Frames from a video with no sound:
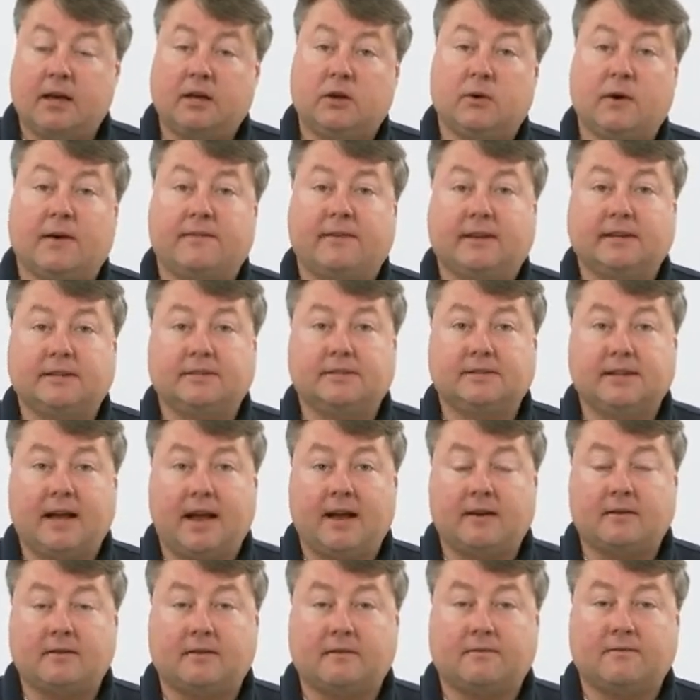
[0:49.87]
You have a
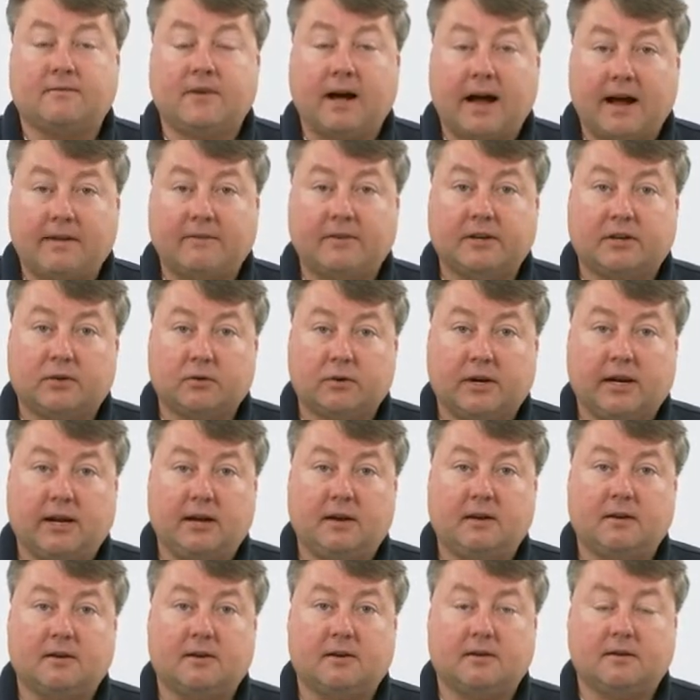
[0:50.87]
standard
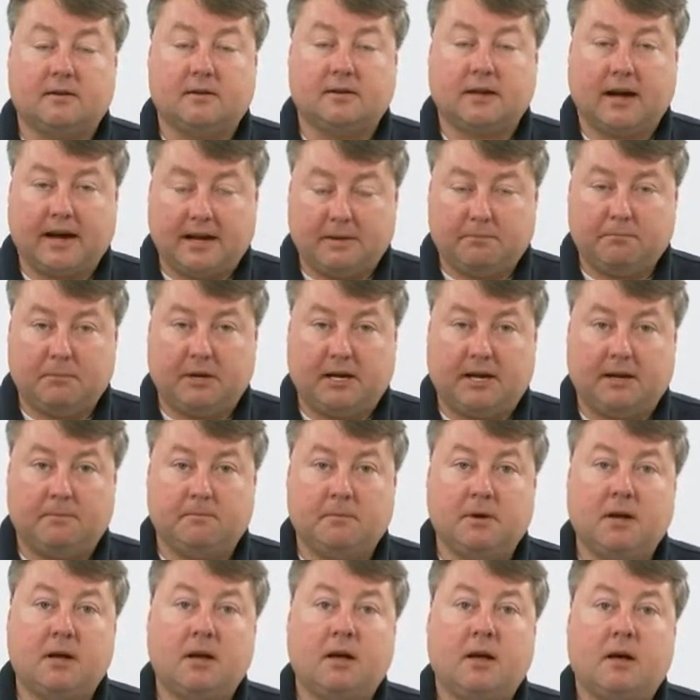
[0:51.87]
5-degree tight
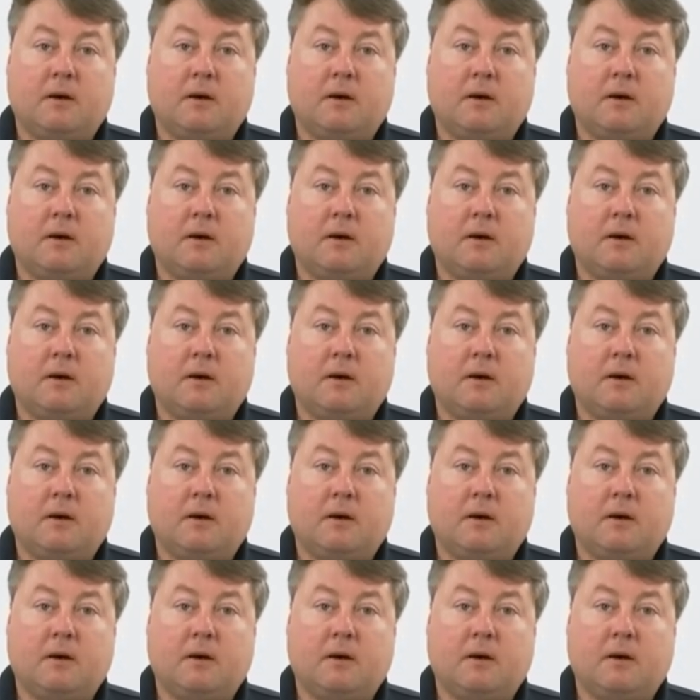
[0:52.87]
beam,